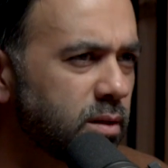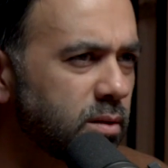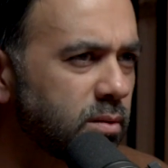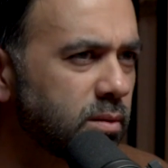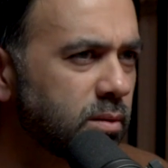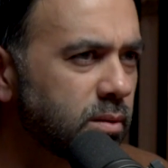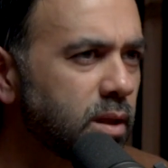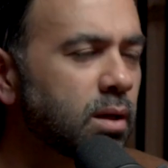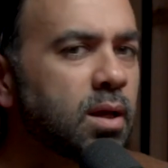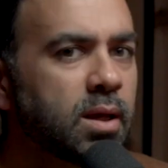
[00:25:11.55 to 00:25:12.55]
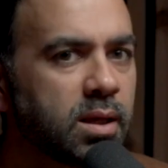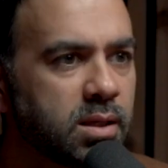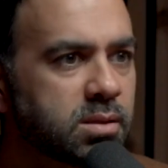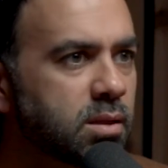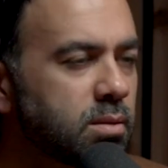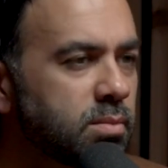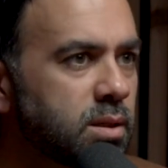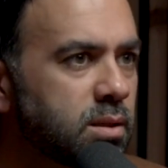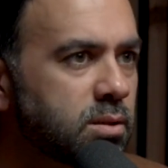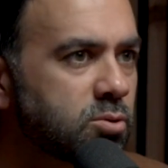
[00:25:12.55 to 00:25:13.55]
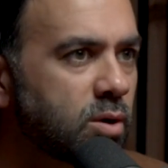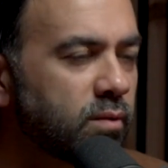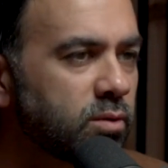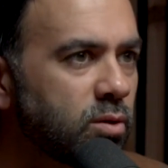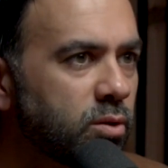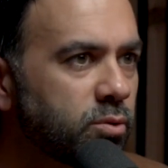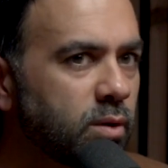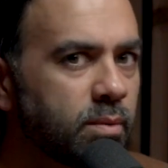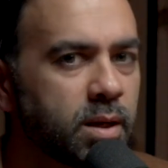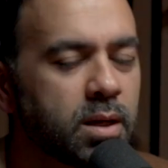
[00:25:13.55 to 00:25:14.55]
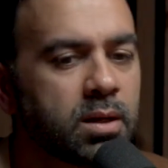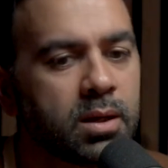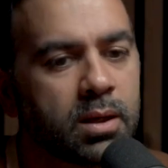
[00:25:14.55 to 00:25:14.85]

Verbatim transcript: Michael, yeah. Yeah, yeah. he's going to be traveling all throughout May.